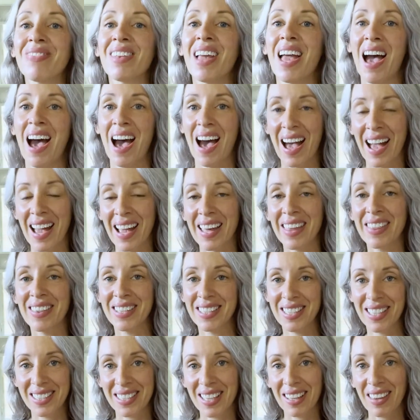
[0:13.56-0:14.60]
Hi,
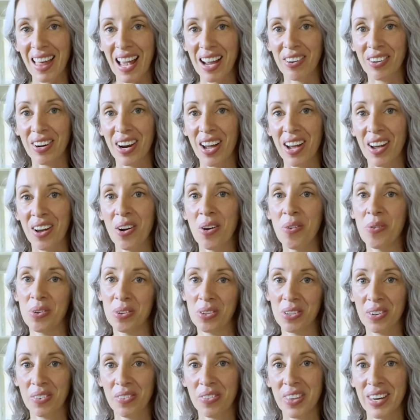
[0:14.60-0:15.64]
this is Allegra,
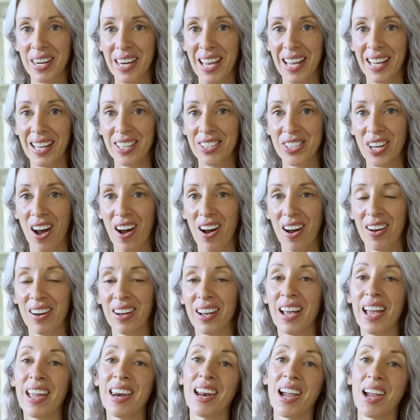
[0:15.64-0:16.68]
owner of The Naked
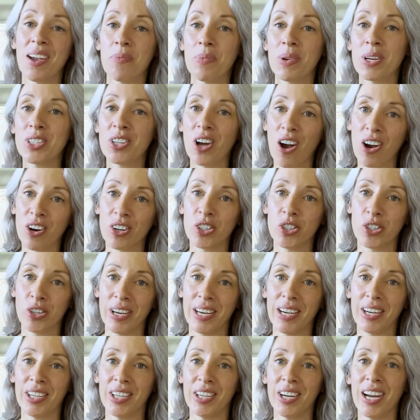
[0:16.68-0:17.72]
Dog, and I am a dog
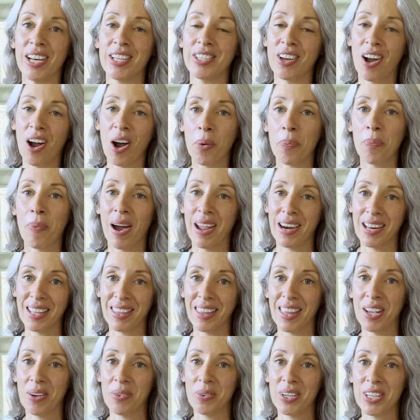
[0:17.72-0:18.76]
trainer and dog body
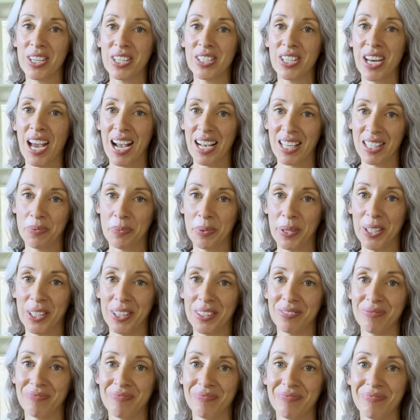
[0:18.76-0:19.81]
language expert.